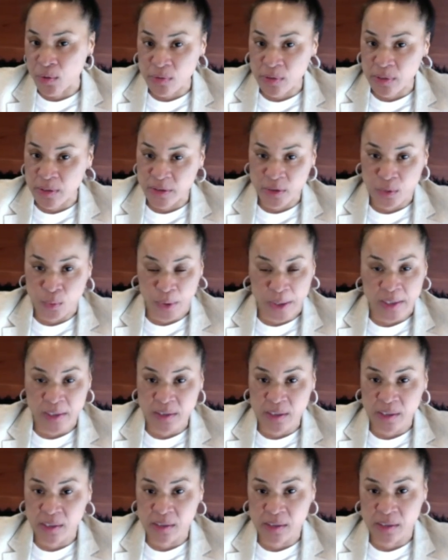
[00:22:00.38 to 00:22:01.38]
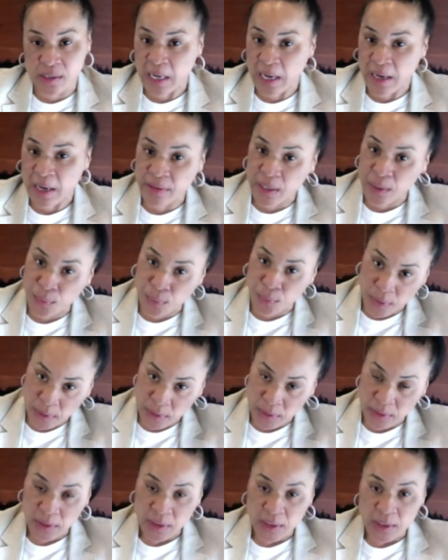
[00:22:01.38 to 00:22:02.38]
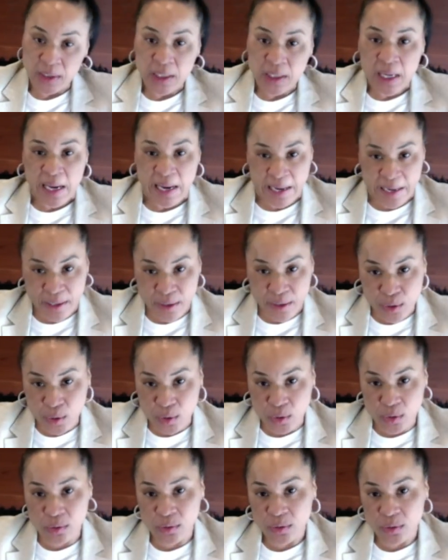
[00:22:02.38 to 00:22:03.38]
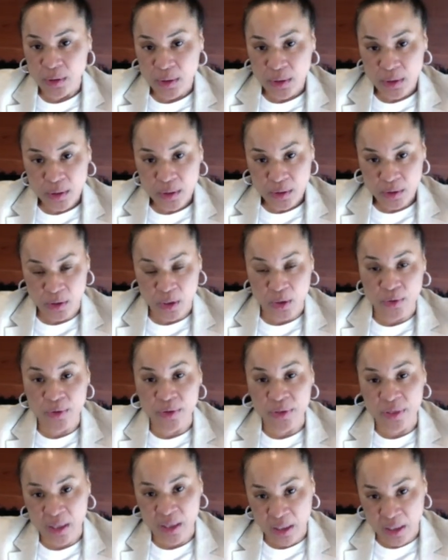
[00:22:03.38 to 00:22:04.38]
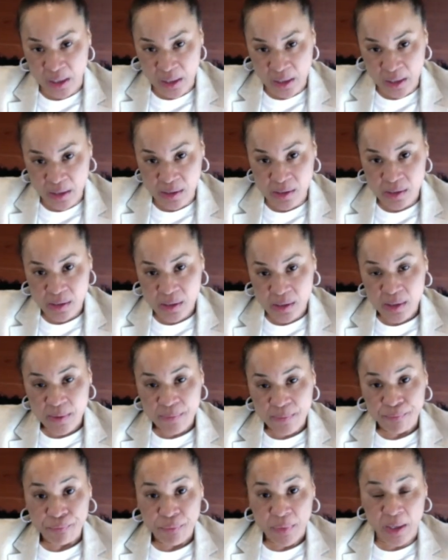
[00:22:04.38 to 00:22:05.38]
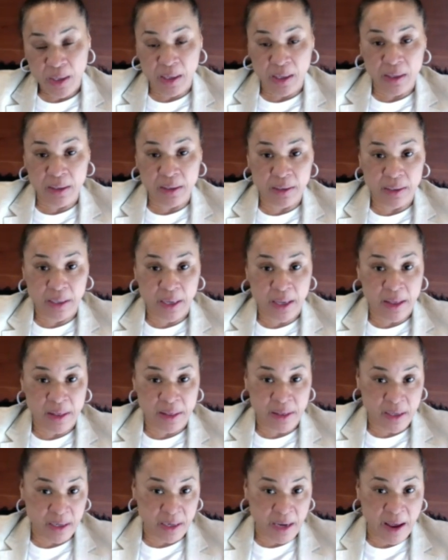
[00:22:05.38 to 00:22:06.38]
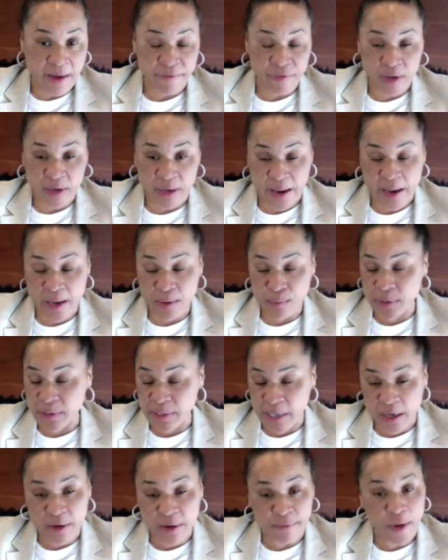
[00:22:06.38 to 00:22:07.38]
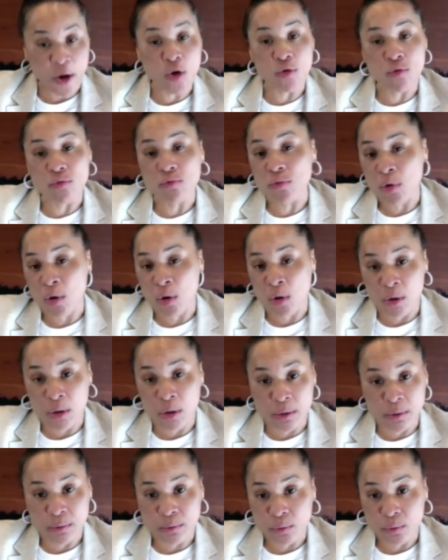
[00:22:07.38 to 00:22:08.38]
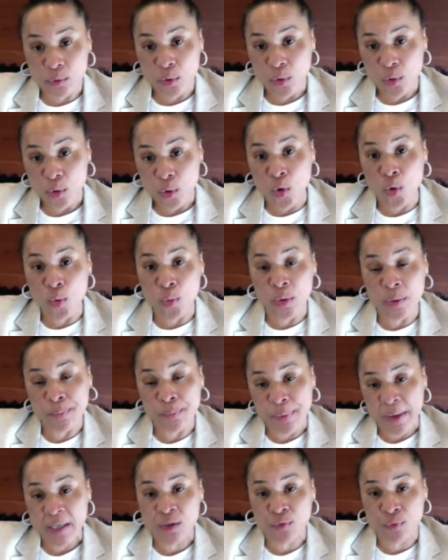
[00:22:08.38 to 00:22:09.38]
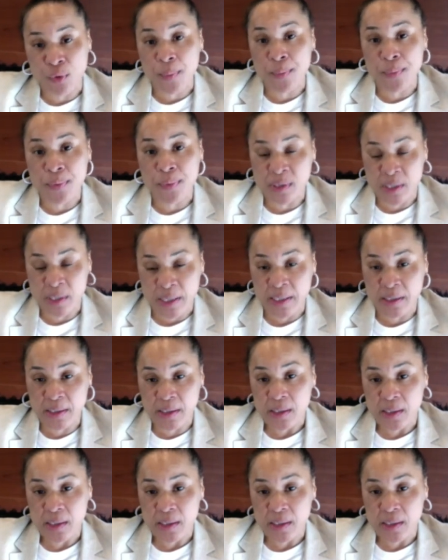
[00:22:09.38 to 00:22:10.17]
situations and how they would handle certain things. And and then after that, we take a vote on who would best represent